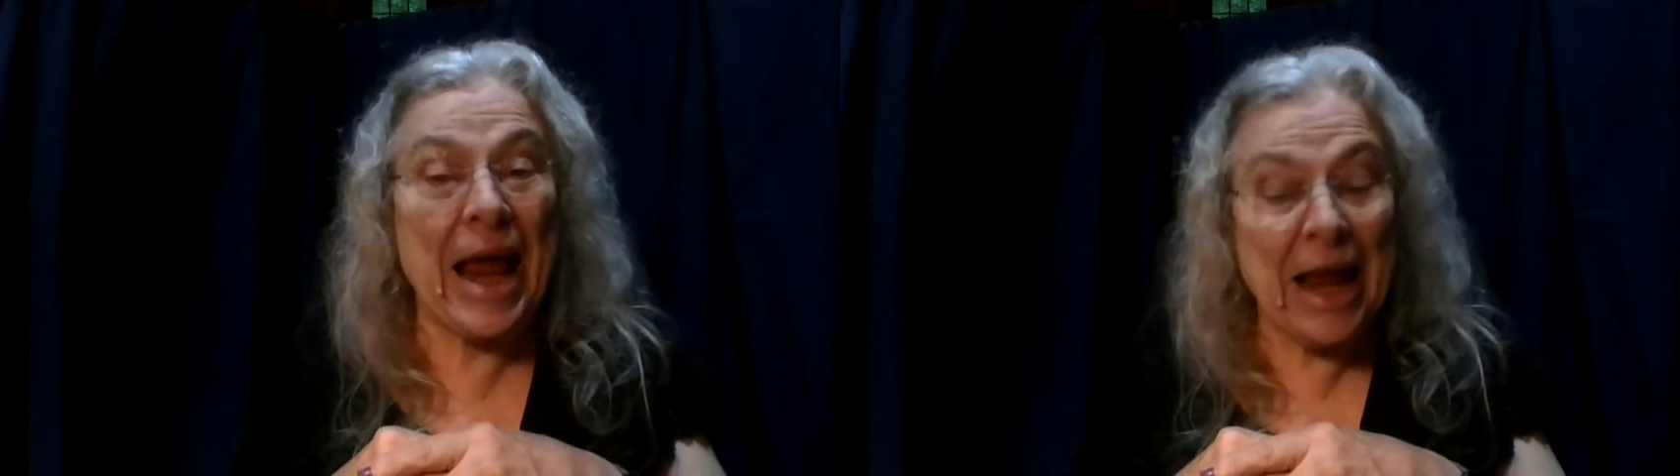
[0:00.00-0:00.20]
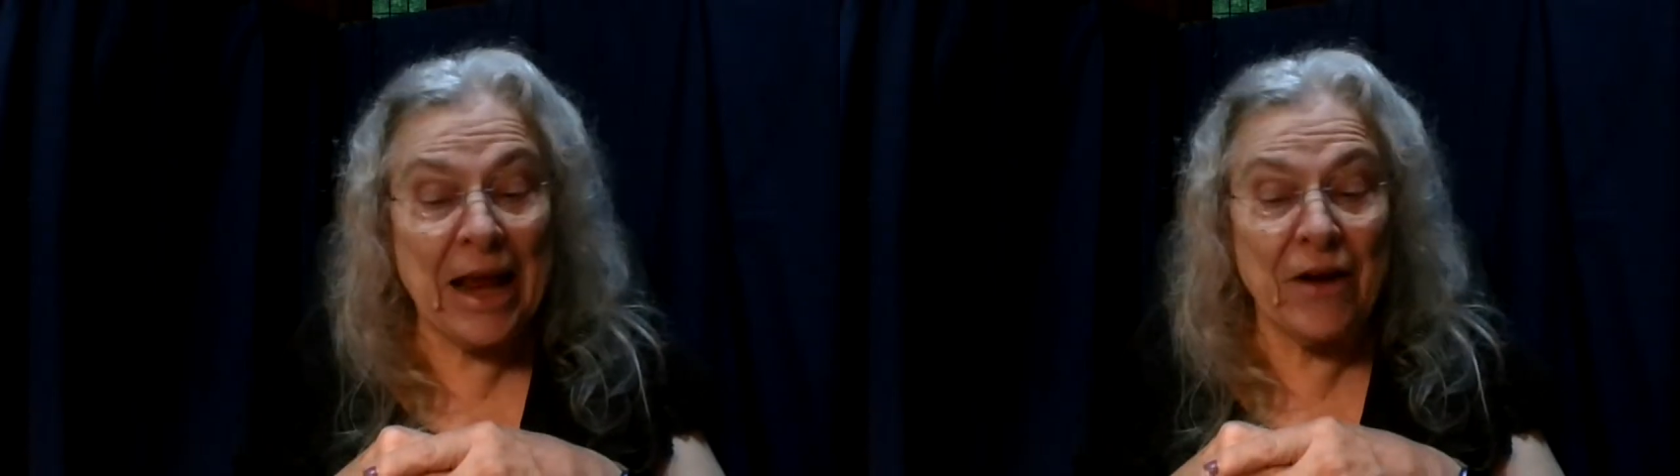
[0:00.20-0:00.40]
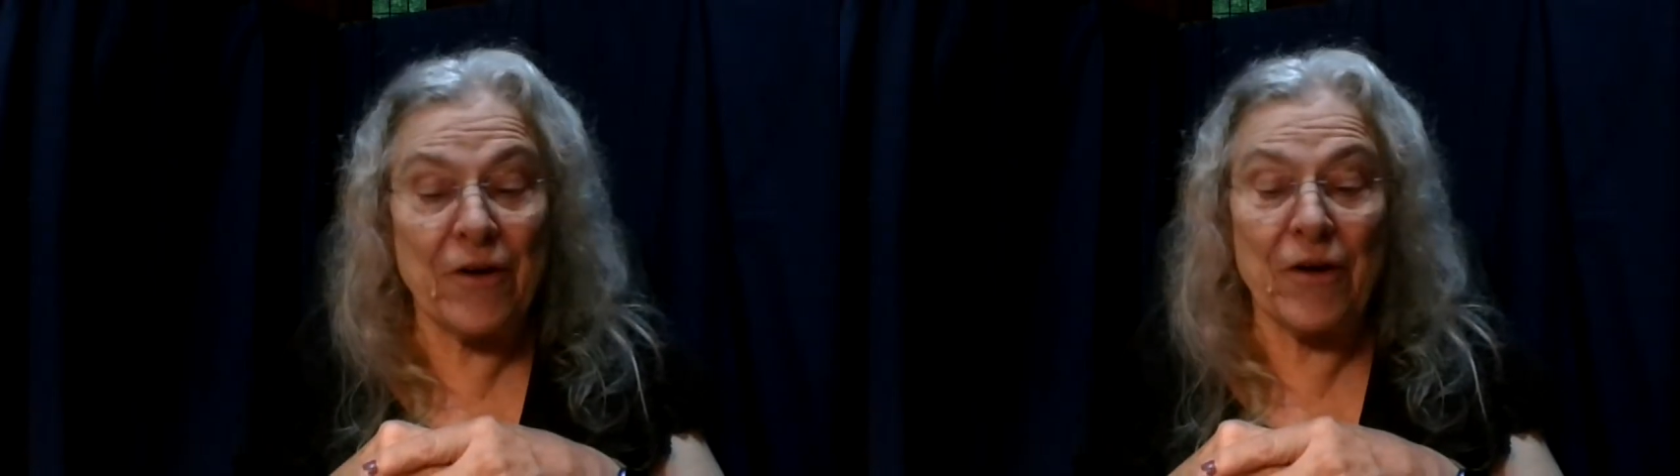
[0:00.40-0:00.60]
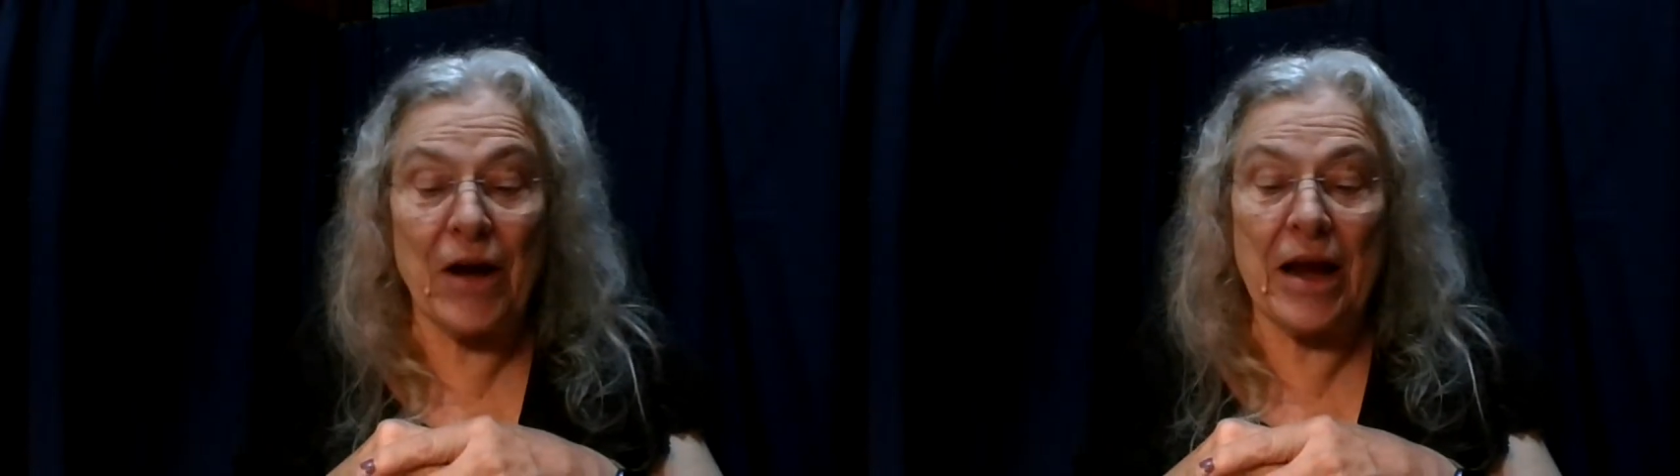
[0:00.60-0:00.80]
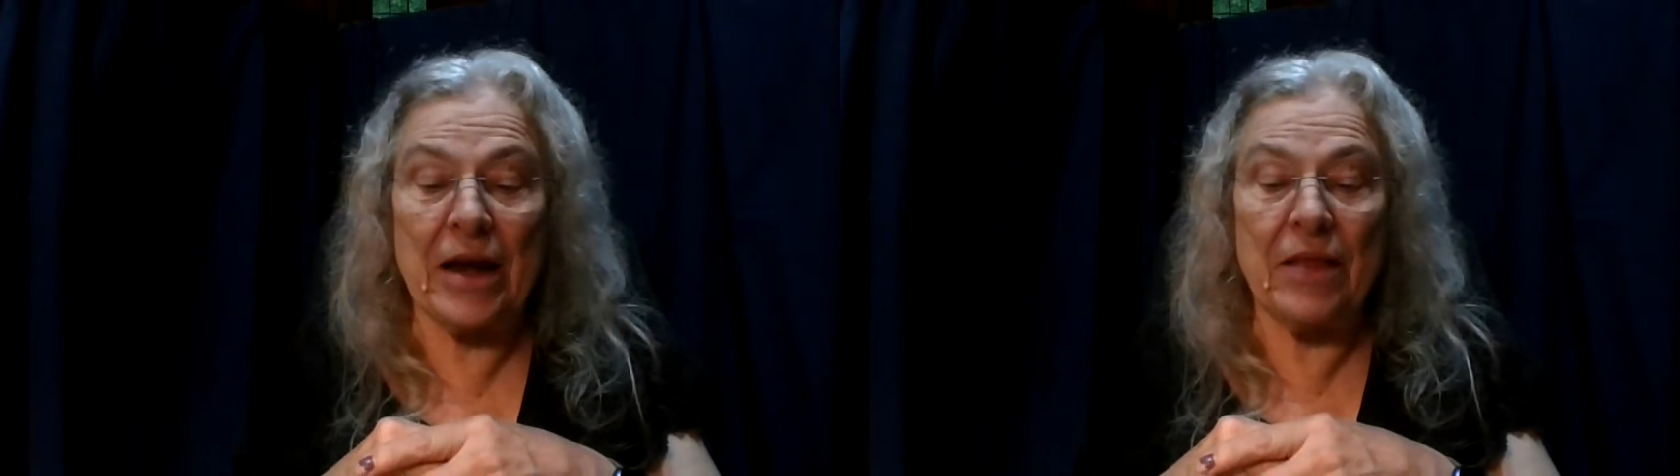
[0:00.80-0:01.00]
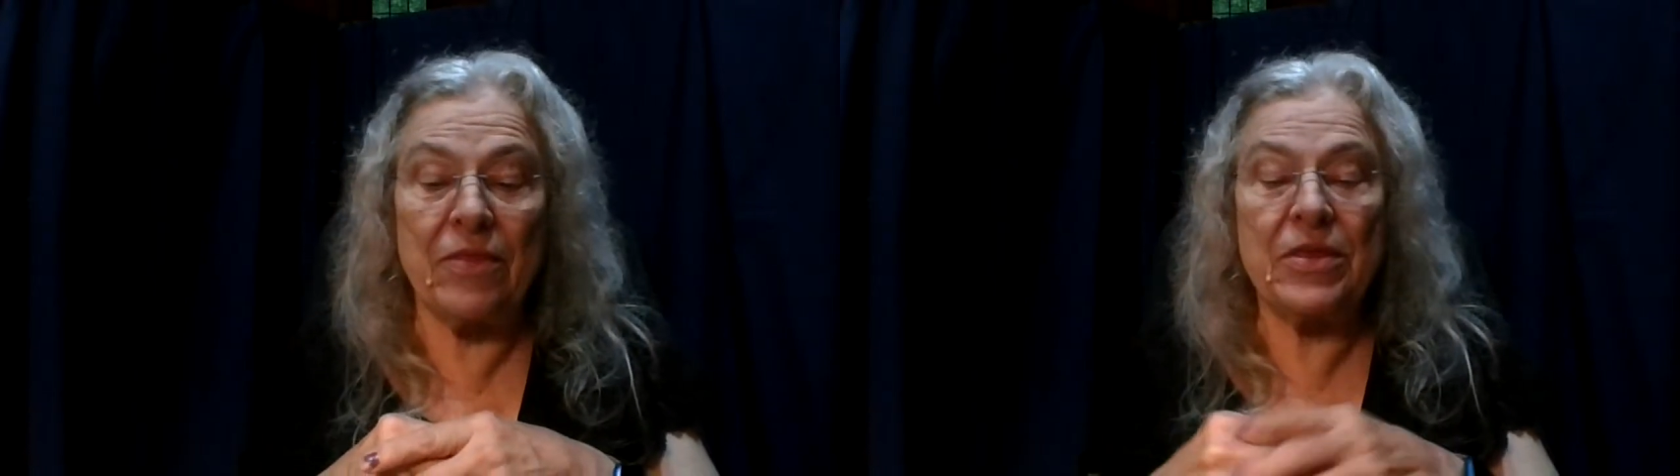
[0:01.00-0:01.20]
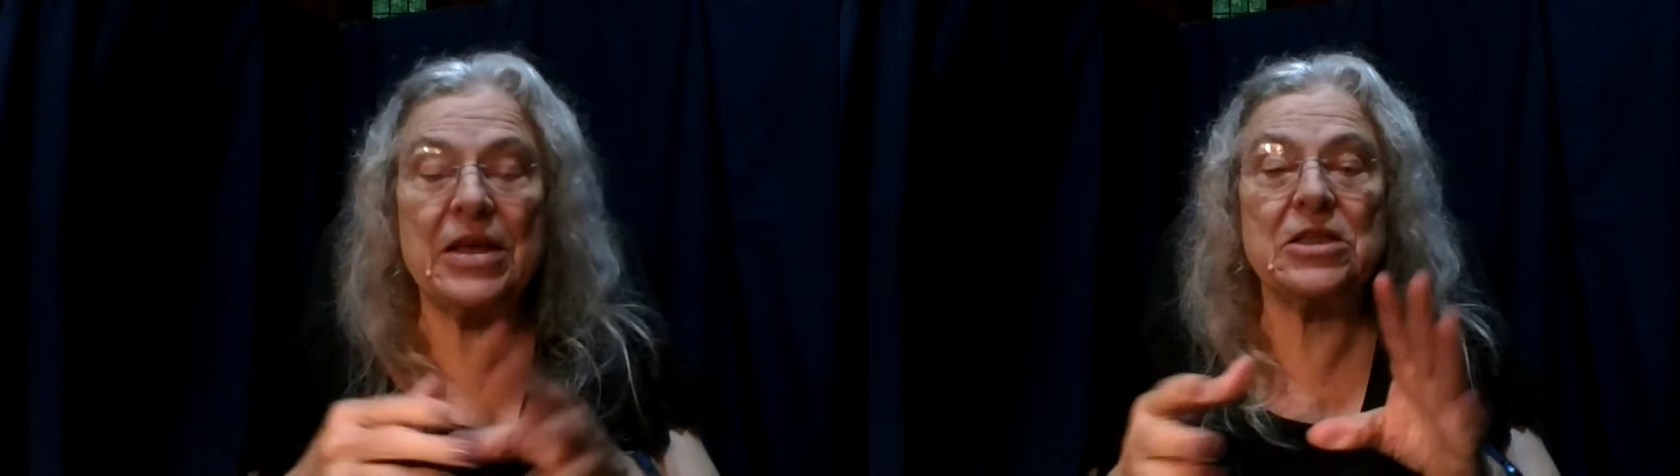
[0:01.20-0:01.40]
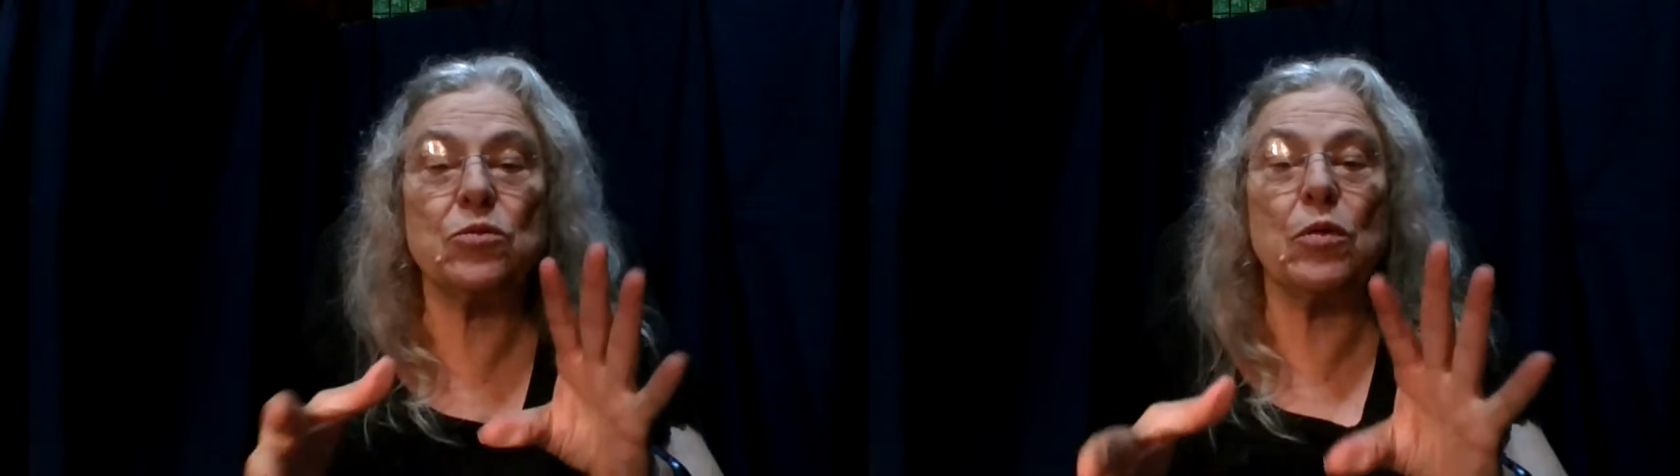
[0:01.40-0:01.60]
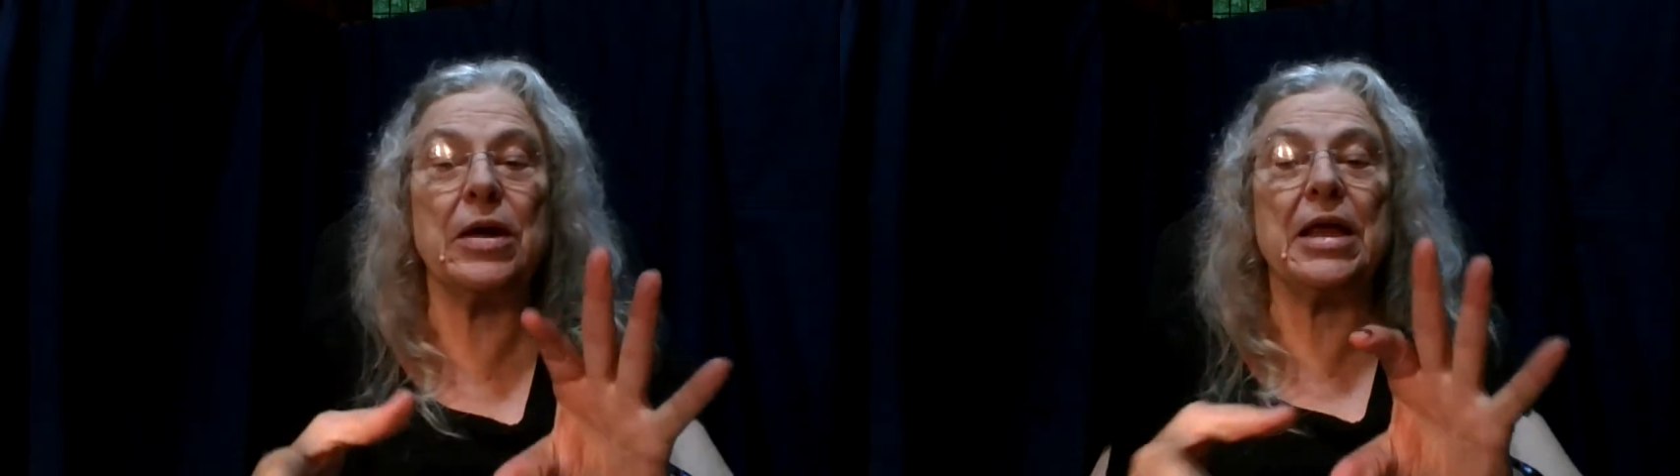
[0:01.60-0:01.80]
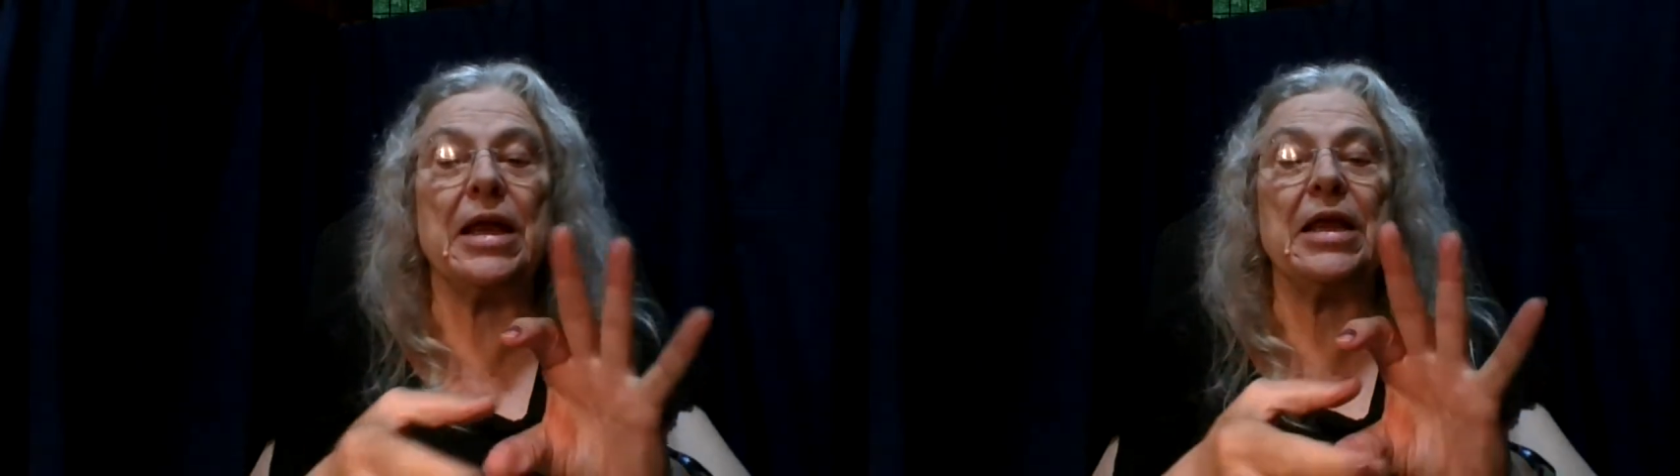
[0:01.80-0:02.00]
anchor and in this
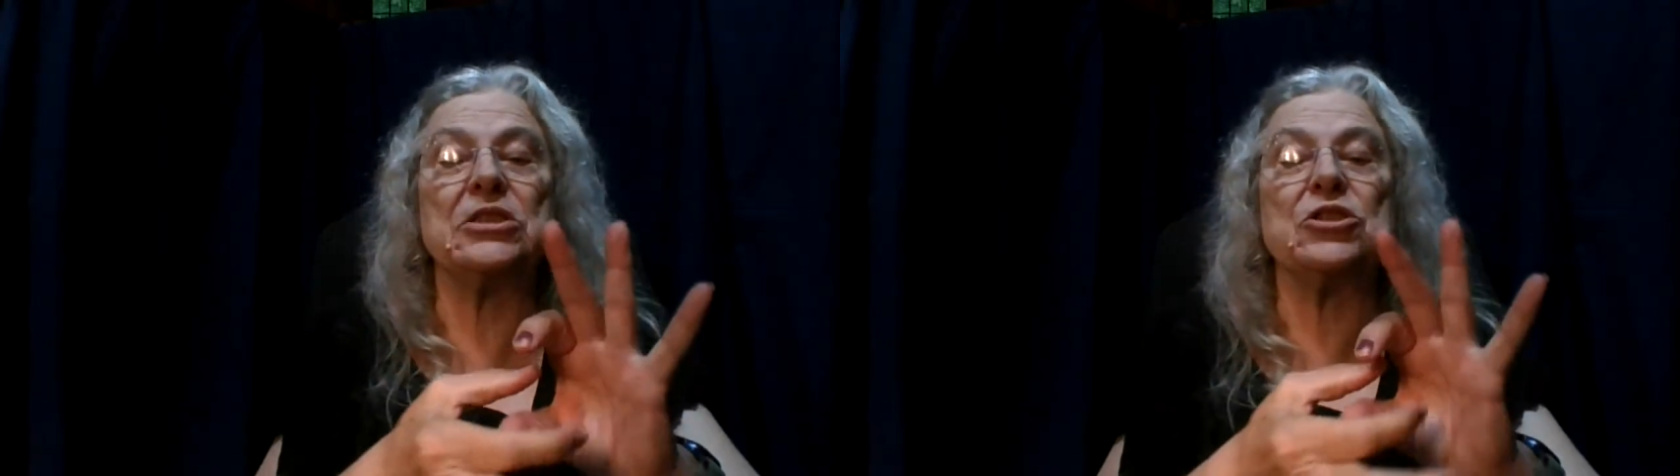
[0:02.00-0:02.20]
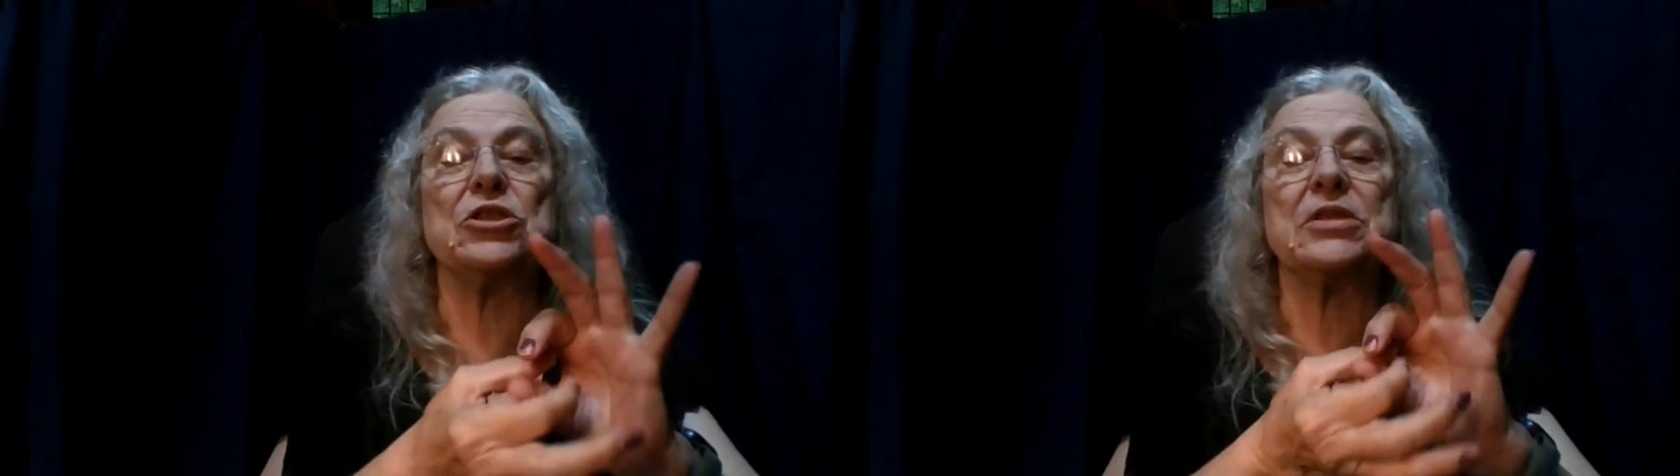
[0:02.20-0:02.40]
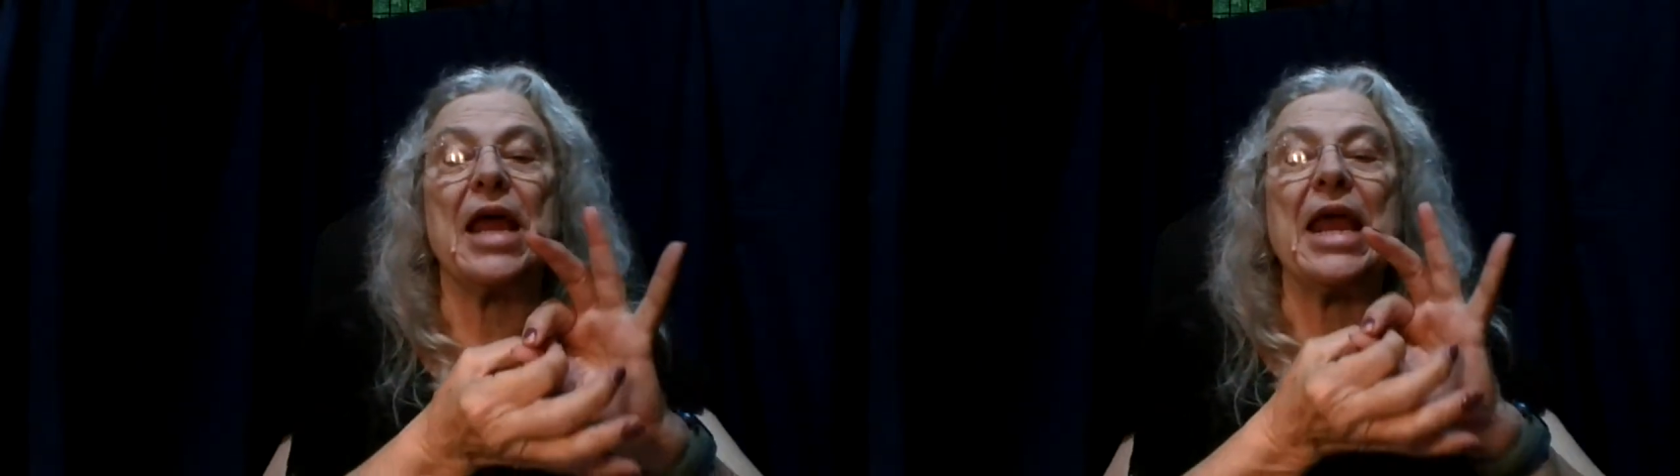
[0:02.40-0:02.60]
one it is just